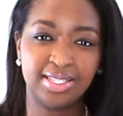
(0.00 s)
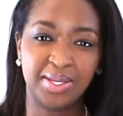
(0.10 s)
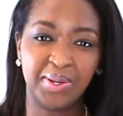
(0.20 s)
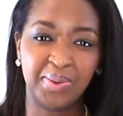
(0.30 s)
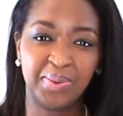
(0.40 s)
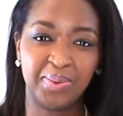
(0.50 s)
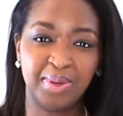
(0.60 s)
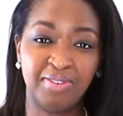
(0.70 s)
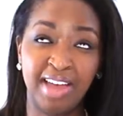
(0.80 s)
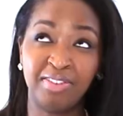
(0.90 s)
So
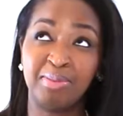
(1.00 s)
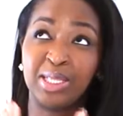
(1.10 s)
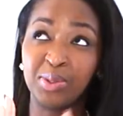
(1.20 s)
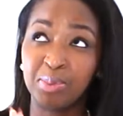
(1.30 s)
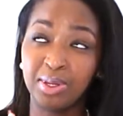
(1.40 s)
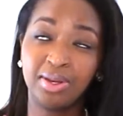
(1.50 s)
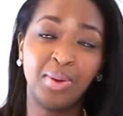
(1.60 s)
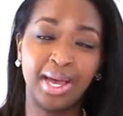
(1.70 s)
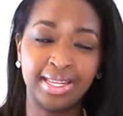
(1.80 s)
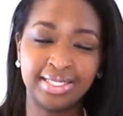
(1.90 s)
if I have to be a little bit
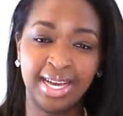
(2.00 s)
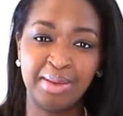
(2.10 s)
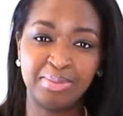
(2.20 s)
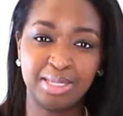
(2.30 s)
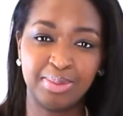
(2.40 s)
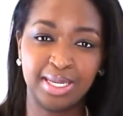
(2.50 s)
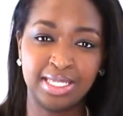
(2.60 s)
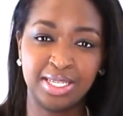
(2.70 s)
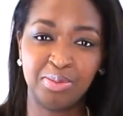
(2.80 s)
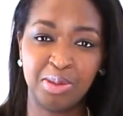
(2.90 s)
quiet at times, that's
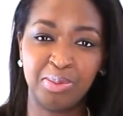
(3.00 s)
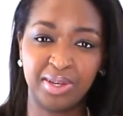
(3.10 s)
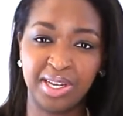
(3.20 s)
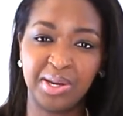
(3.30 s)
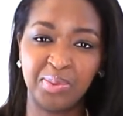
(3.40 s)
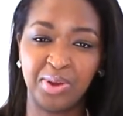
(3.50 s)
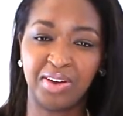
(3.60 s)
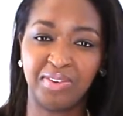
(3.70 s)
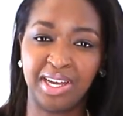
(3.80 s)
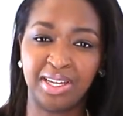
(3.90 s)
because other people are here
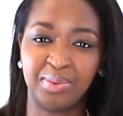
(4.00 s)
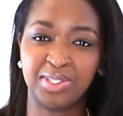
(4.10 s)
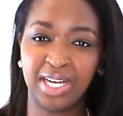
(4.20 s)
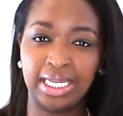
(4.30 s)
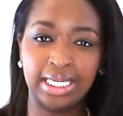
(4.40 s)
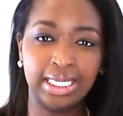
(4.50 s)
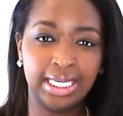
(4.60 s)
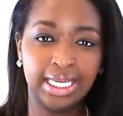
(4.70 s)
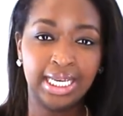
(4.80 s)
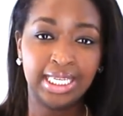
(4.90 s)
walking around and we're trying
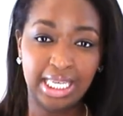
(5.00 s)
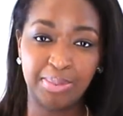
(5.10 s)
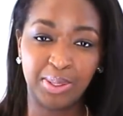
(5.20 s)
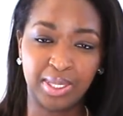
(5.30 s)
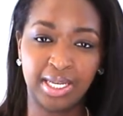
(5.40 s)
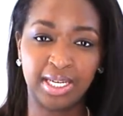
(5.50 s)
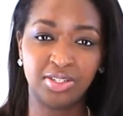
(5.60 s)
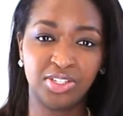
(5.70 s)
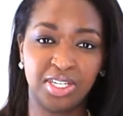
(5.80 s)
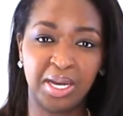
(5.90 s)
to keep it on the
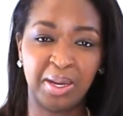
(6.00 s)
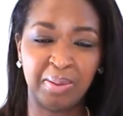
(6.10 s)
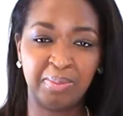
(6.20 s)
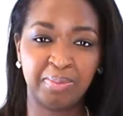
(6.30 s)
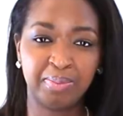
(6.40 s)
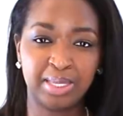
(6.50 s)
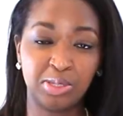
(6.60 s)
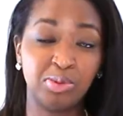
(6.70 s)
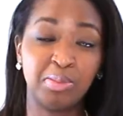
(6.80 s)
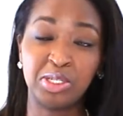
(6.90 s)
hush.
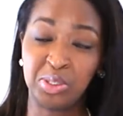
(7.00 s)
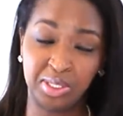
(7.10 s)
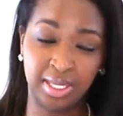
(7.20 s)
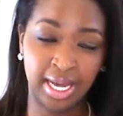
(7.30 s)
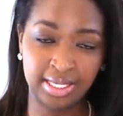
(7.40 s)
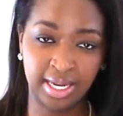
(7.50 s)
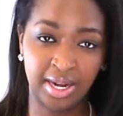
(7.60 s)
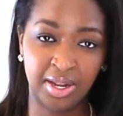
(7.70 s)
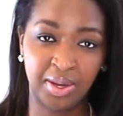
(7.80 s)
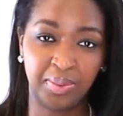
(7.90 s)
So pretty much only Nas that
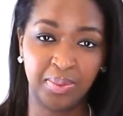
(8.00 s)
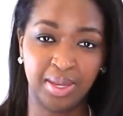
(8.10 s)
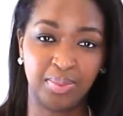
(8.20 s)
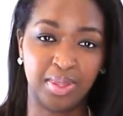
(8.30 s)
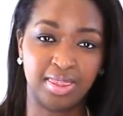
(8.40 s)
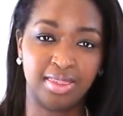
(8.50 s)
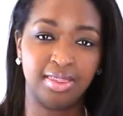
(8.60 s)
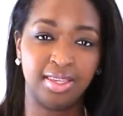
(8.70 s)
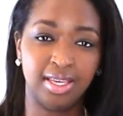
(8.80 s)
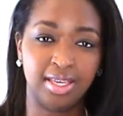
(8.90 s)
I know, with
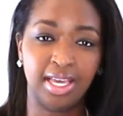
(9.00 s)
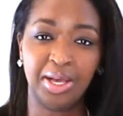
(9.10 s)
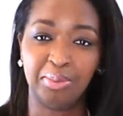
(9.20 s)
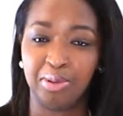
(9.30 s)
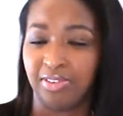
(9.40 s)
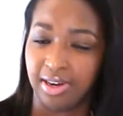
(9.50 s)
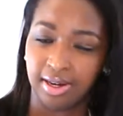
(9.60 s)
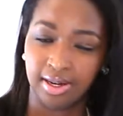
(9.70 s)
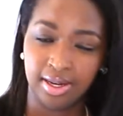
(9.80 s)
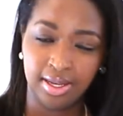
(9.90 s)
the help of
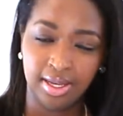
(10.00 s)
our